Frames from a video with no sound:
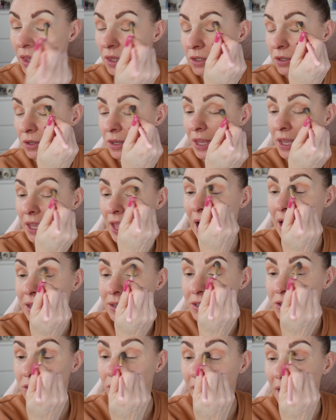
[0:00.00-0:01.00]
So you can
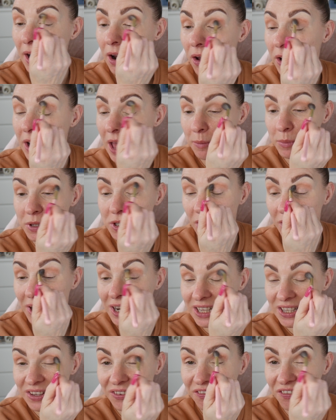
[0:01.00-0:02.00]
still get it on Amazon.
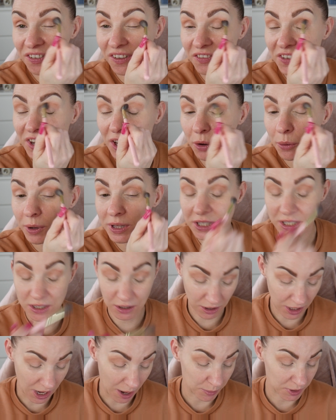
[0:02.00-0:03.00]
It's 50 quid still
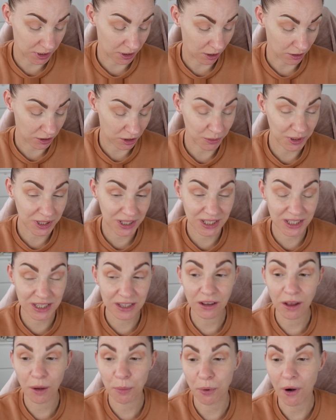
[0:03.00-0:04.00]
on Amazon, so it's
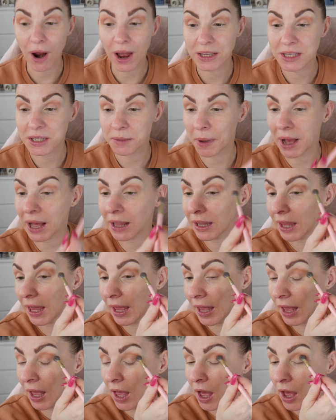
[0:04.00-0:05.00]
still a pricey
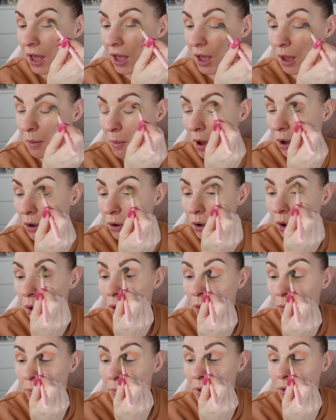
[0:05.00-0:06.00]
palette. On
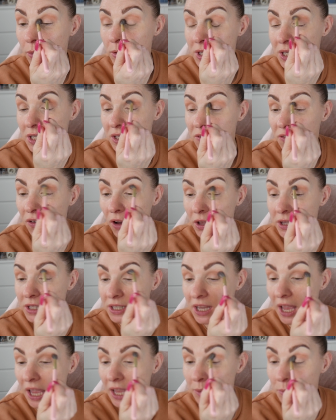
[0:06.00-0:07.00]
Cult Beauty it's
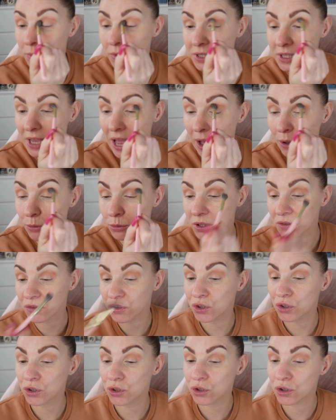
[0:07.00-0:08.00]
48, but it's out of
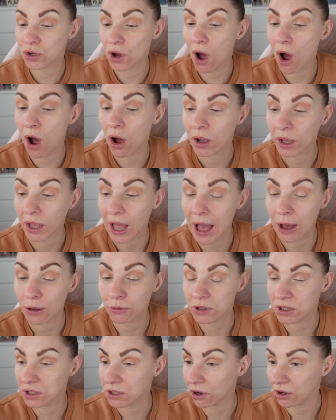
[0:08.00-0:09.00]
stock at
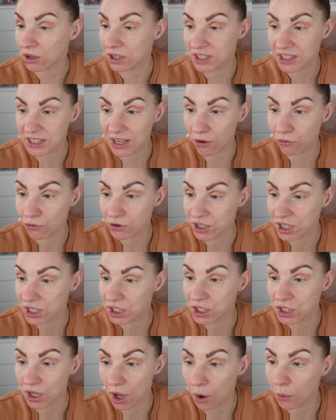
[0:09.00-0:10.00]
Selfridges,
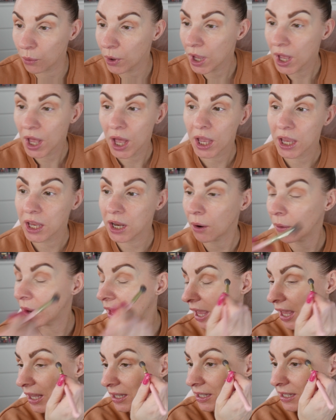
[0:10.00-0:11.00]
so you know it
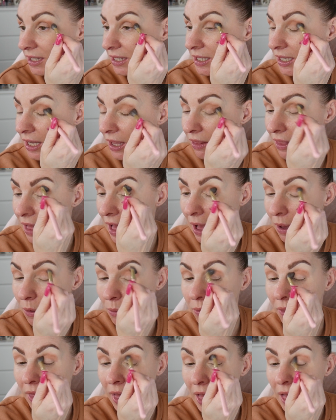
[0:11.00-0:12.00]
is still
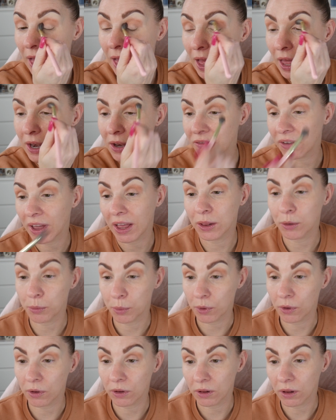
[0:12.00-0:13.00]
out there and
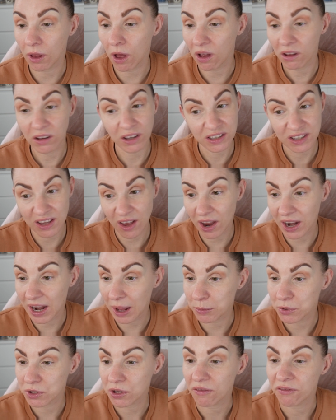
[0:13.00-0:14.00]
available. Oh, it's on
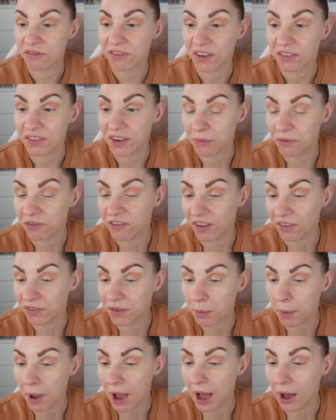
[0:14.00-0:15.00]
Amazon,
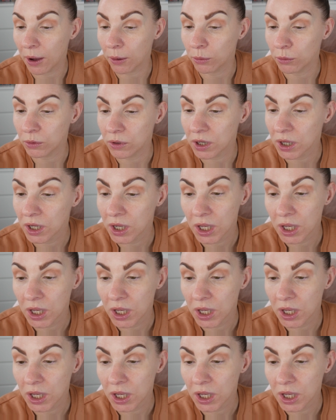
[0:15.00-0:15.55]
£50.